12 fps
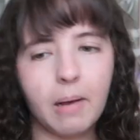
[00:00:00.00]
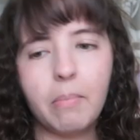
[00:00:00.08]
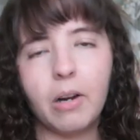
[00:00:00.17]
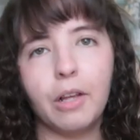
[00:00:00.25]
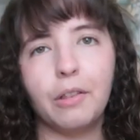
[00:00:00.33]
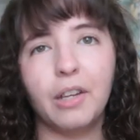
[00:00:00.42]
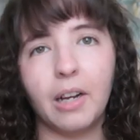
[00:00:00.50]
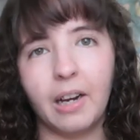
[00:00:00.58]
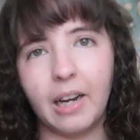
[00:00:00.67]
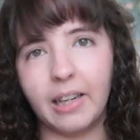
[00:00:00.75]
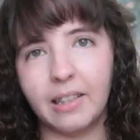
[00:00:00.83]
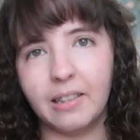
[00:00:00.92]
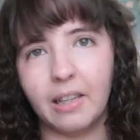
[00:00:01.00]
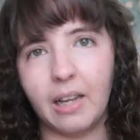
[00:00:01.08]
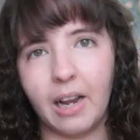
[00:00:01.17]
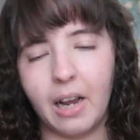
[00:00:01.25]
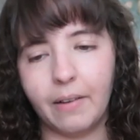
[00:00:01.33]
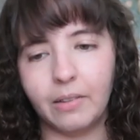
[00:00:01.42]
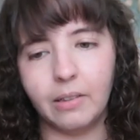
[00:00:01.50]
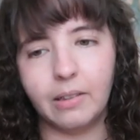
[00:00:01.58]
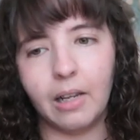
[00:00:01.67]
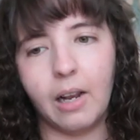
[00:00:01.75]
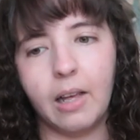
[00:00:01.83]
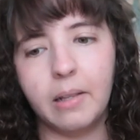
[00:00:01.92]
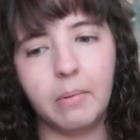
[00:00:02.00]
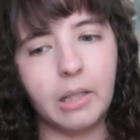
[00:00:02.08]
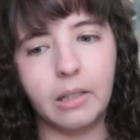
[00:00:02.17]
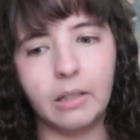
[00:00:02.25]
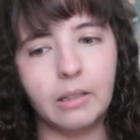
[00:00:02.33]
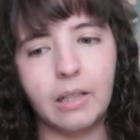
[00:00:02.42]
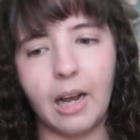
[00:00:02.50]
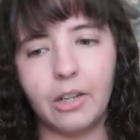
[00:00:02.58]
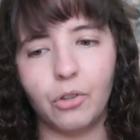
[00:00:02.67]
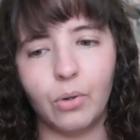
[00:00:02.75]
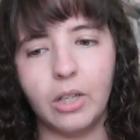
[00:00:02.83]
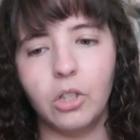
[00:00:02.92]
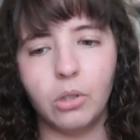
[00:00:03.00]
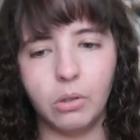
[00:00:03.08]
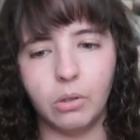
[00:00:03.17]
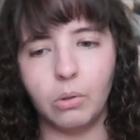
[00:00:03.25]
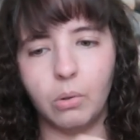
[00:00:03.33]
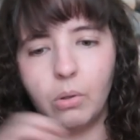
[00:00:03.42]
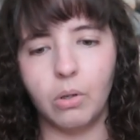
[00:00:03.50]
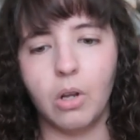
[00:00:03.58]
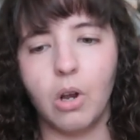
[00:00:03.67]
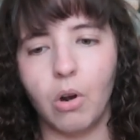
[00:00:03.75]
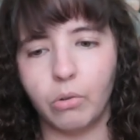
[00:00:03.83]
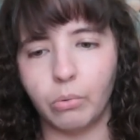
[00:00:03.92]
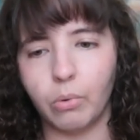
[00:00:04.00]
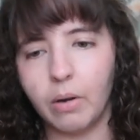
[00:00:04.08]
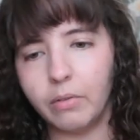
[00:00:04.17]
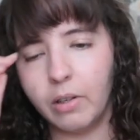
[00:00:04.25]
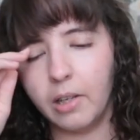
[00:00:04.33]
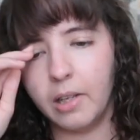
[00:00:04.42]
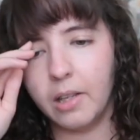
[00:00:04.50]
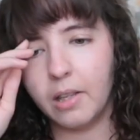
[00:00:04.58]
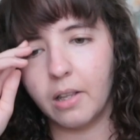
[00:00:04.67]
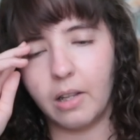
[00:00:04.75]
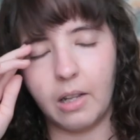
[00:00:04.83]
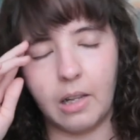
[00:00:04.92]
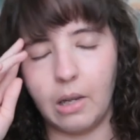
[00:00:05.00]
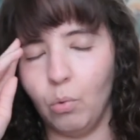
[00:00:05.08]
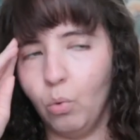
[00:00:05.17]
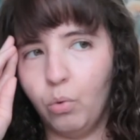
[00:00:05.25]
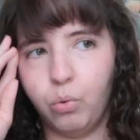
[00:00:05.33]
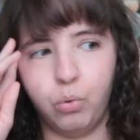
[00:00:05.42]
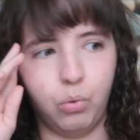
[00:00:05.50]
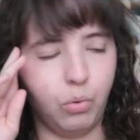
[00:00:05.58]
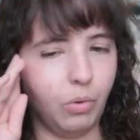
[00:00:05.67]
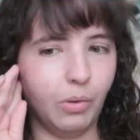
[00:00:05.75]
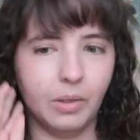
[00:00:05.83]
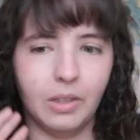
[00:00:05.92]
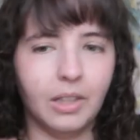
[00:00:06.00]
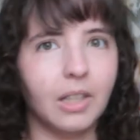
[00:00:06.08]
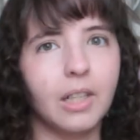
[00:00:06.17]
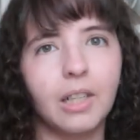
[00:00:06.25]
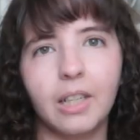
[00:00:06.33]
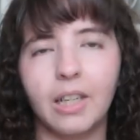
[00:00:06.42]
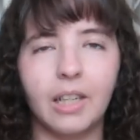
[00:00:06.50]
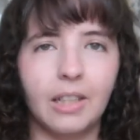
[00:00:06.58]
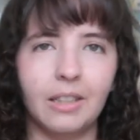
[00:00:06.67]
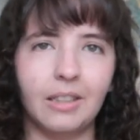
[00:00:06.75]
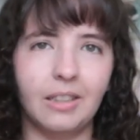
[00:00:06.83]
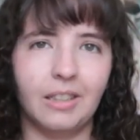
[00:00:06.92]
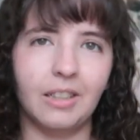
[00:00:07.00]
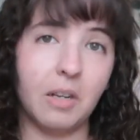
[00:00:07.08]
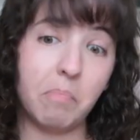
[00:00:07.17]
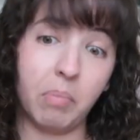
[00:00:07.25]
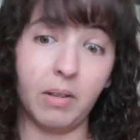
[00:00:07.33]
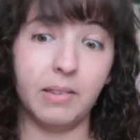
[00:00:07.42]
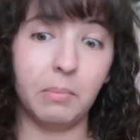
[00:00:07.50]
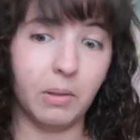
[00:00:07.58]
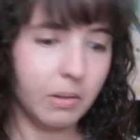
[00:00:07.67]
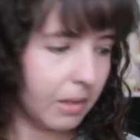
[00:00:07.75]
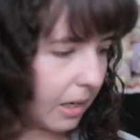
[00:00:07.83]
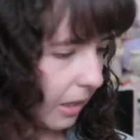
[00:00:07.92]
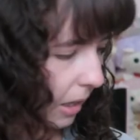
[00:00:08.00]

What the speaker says: that, but I think, like I said, I have to sell it because I tried to unravel it. Oof. It's impossible, and